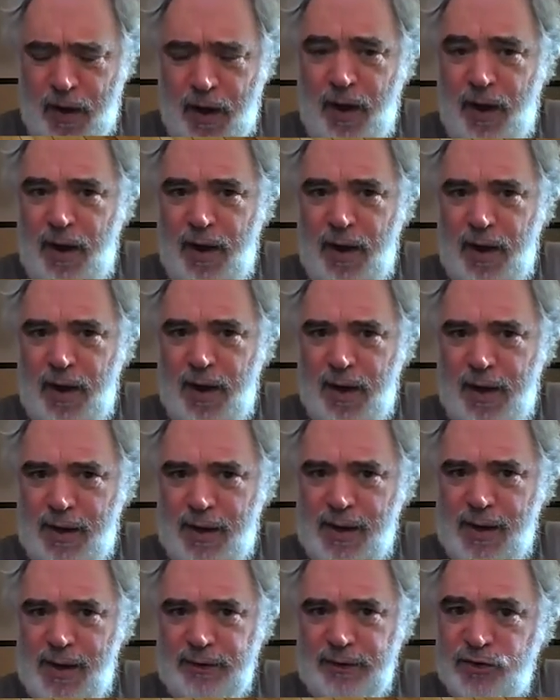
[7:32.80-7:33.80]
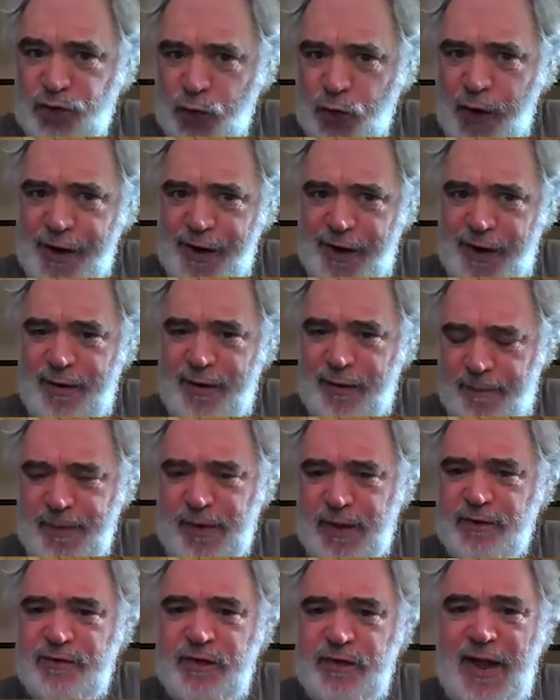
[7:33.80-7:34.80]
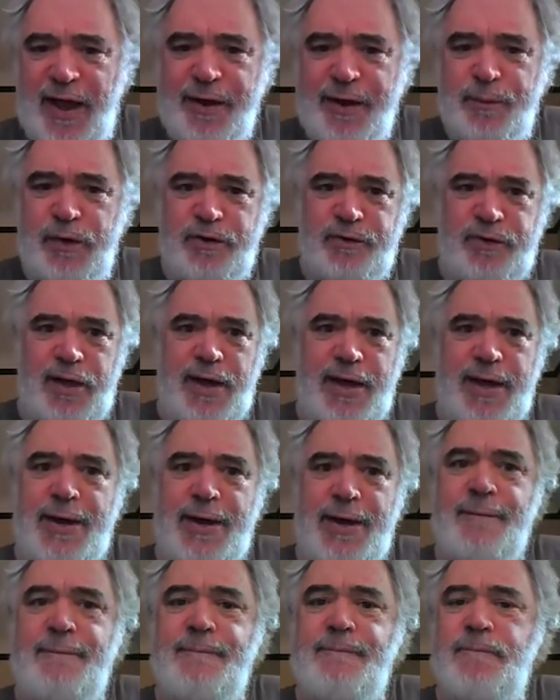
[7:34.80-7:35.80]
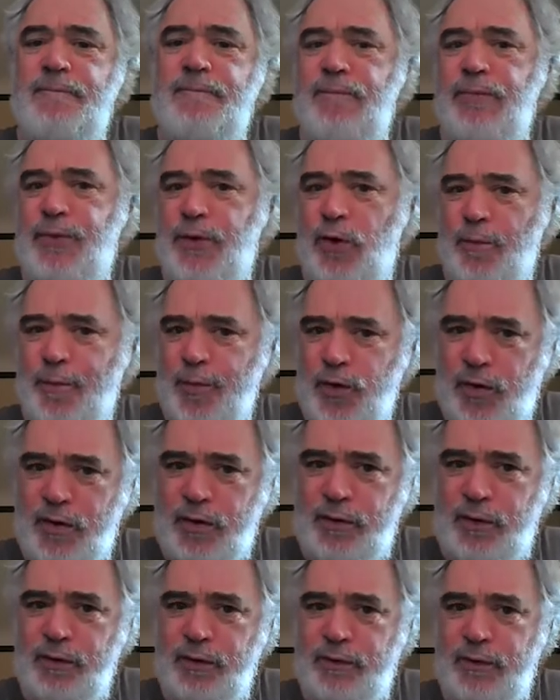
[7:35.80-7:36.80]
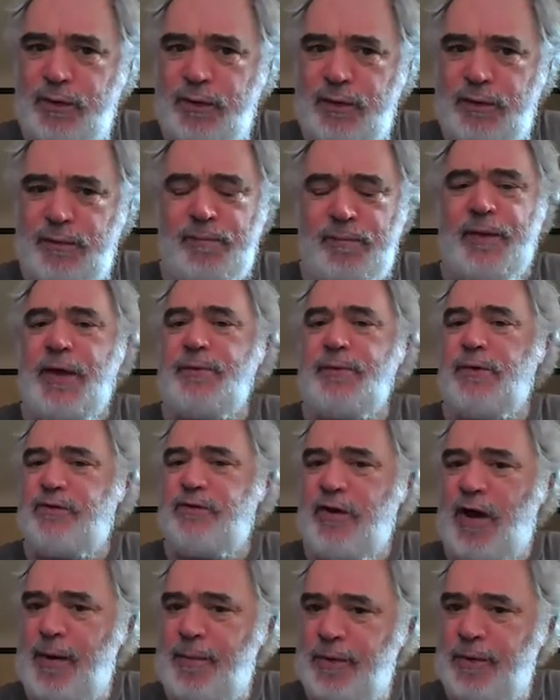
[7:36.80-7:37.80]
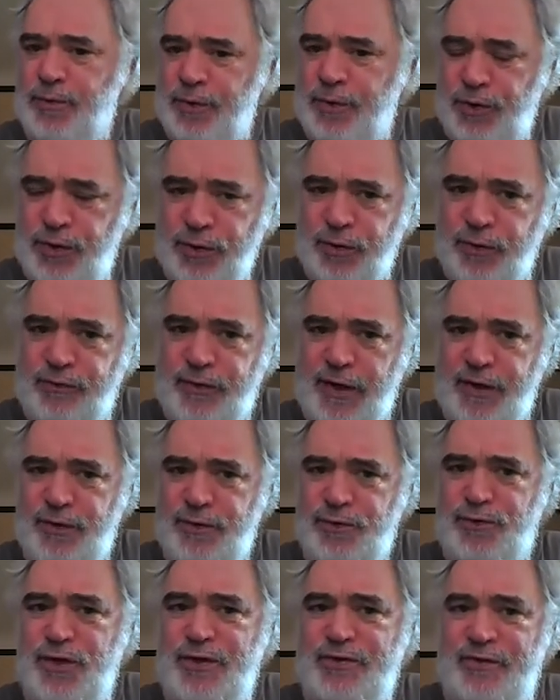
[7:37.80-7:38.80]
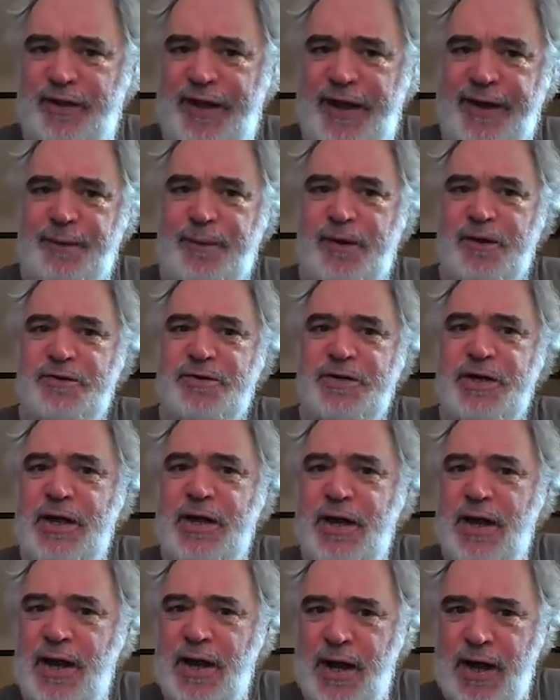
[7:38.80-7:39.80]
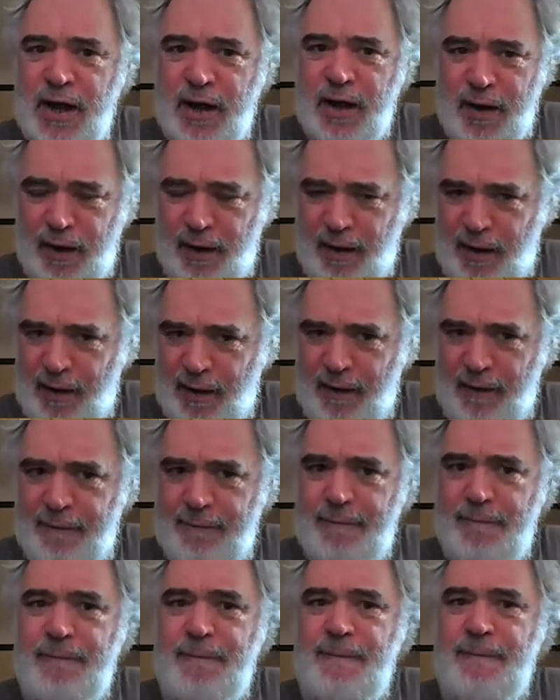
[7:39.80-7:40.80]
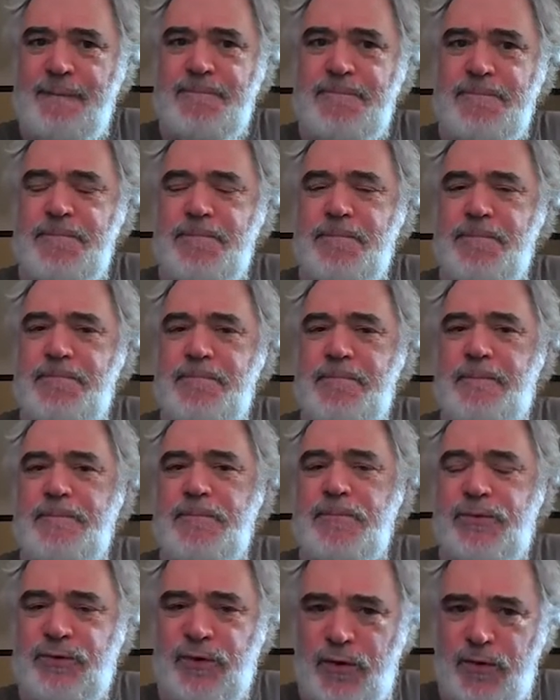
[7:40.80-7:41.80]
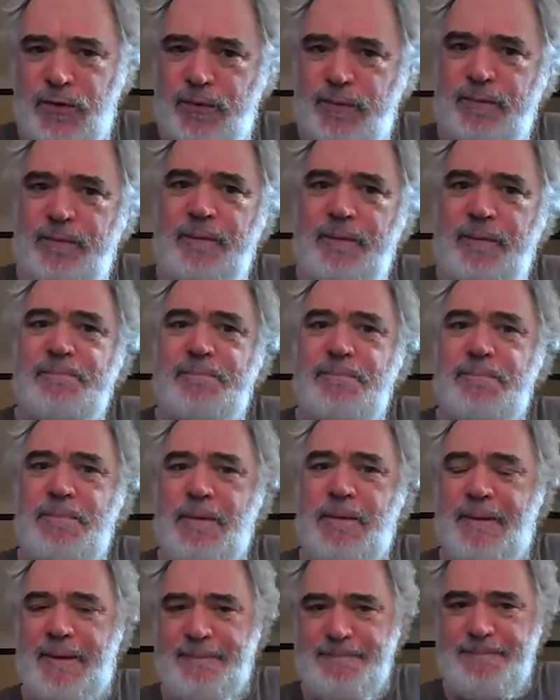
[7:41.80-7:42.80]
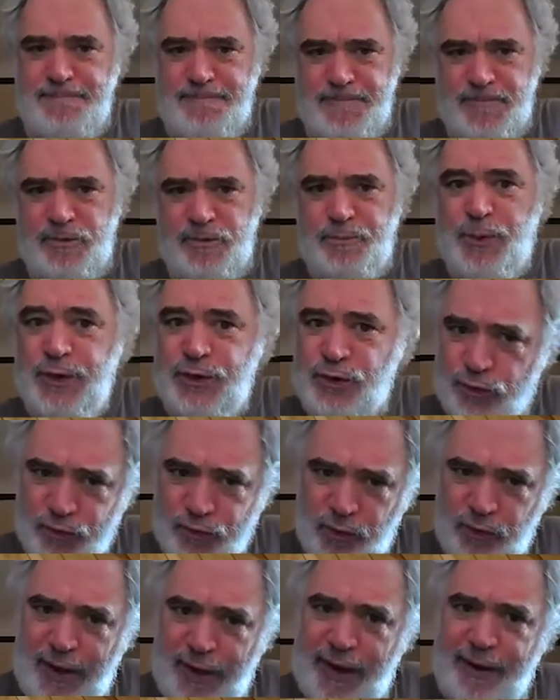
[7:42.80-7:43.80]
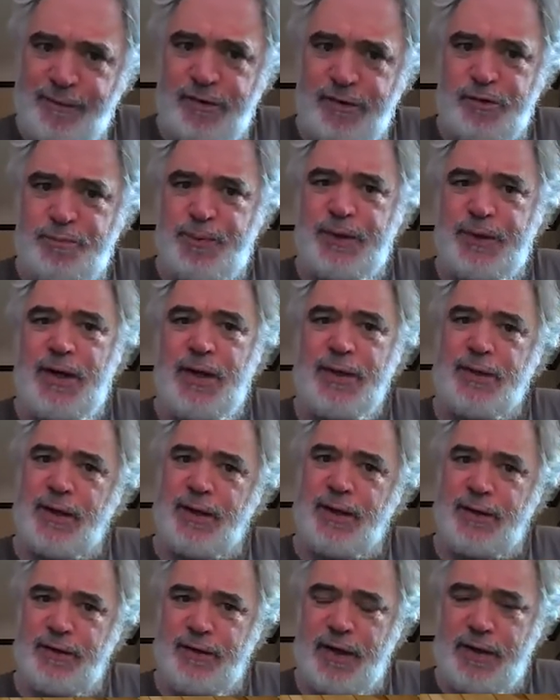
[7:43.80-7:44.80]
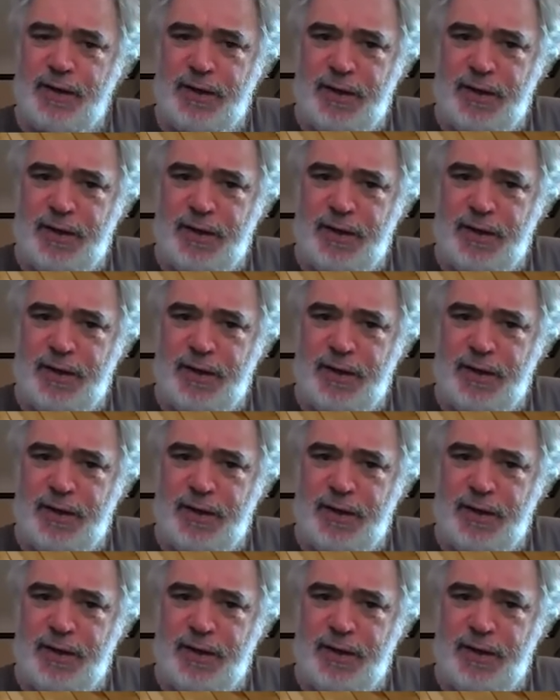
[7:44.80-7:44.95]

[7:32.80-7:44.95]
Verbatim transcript: uh, destroyed it. I mean, this is language that Thurman Arnold, Henry Simons would use. They use this language uh, so um, pretty strong language, but I think it,